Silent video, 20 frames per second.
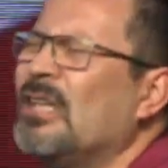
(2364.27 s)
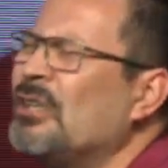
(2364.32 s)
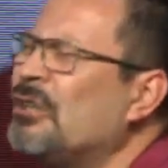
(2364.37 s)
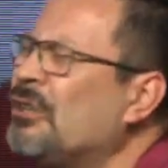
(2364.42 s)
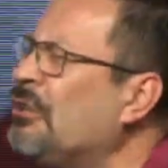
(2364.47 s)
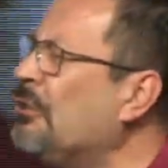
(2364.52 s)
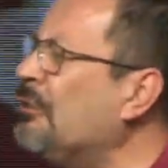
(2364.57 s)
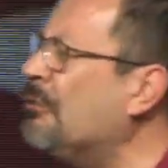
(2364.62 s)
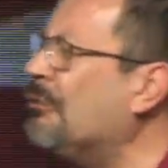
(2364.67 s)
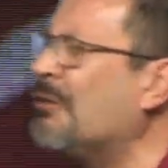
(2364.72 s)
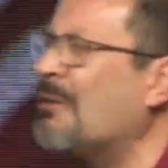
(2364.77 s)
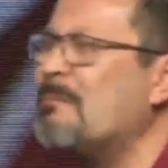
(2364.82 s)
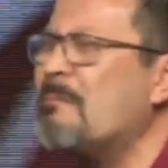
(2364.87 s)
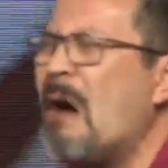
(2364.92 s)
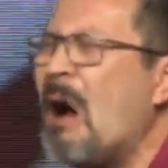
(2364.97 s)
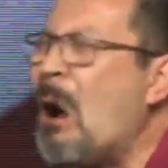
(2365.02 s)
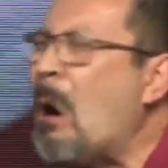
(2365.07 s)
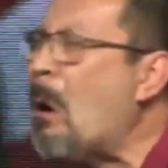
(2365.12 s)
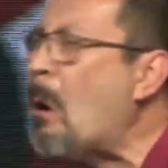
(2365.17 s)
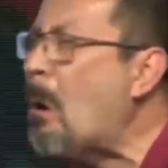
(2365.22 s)
issues of
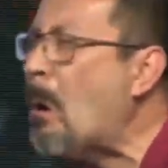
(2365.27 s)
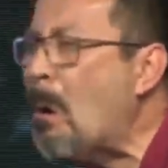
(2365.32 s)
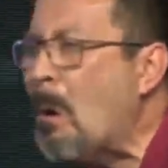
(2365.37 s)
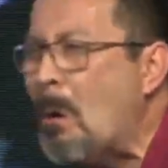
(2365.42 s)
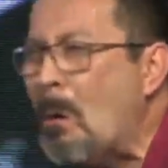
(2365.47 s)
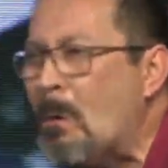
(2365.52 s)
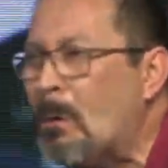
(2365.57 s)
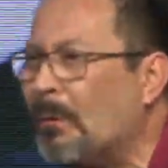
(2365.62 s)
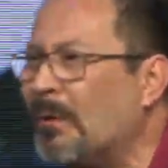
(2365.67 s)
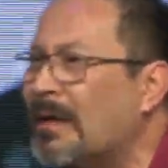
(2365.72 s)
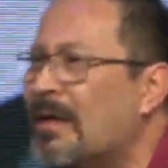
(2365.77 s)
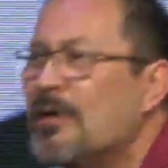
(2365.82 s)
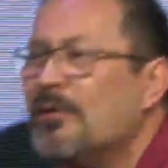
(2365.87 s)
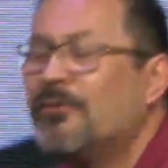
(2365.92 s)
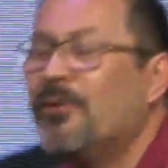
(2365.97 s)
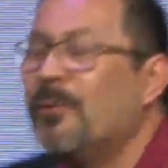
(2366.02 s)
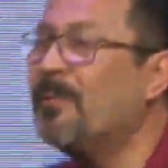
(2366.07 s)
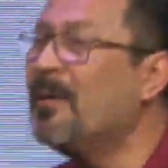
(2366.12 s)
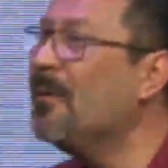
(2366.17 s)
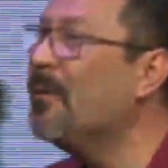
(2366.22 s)
my own
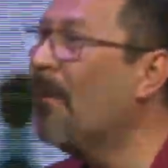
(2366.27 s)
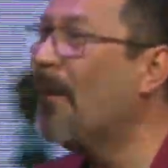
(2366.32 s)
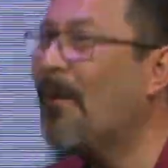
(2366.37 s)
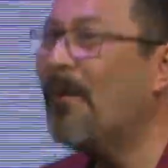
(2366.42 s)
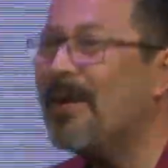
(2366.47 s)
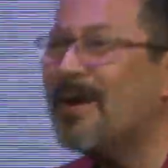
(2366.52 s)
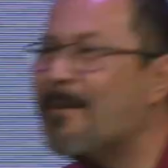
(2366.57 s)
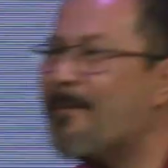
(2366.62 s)
to be worrying